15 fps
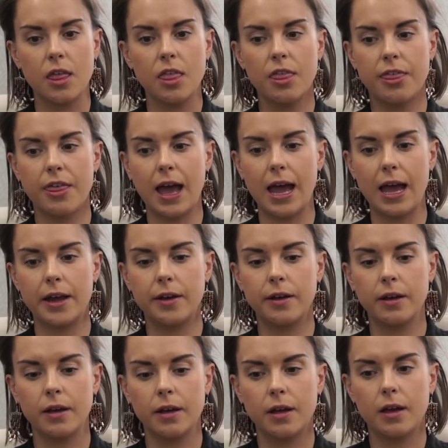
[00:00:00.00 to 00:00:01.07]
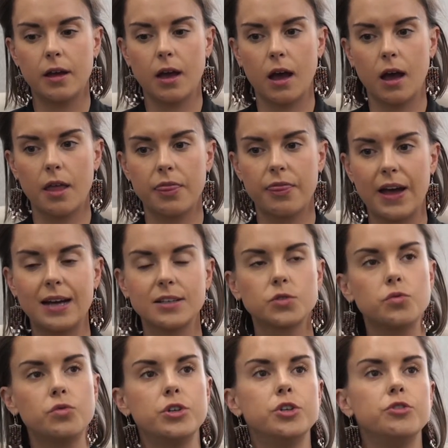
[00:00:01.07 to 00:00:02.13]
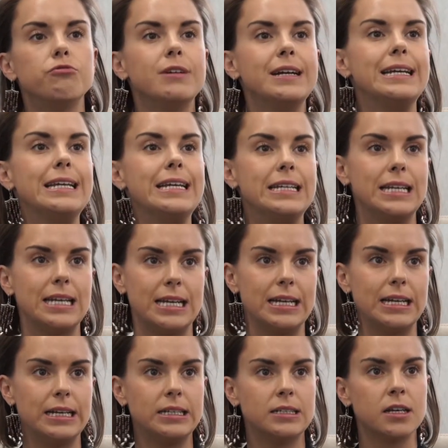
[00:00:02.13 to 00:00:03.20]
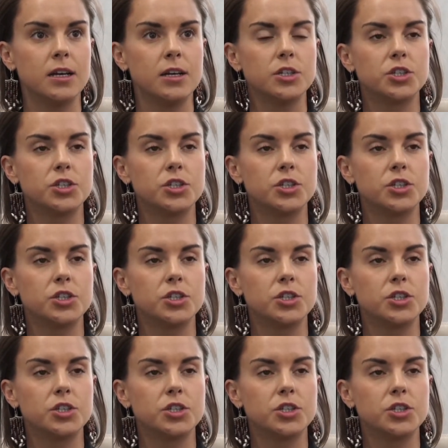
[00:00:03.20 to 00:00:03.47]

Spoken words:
then that's all you really need